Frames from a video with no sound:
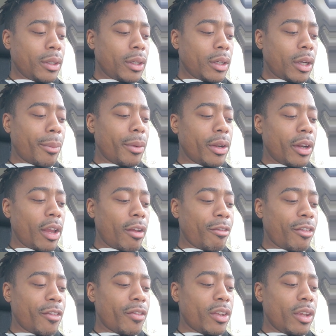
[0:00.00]
Coming in at
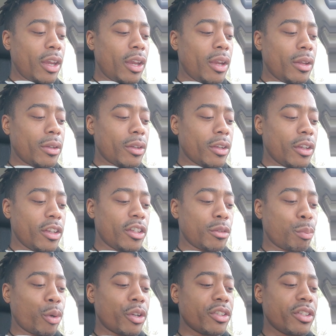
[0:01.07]
58 is
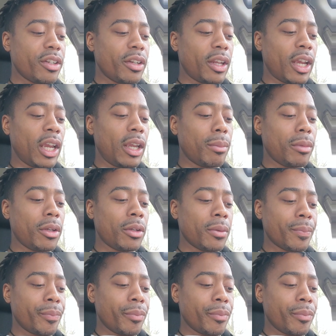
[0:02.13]
President Amy.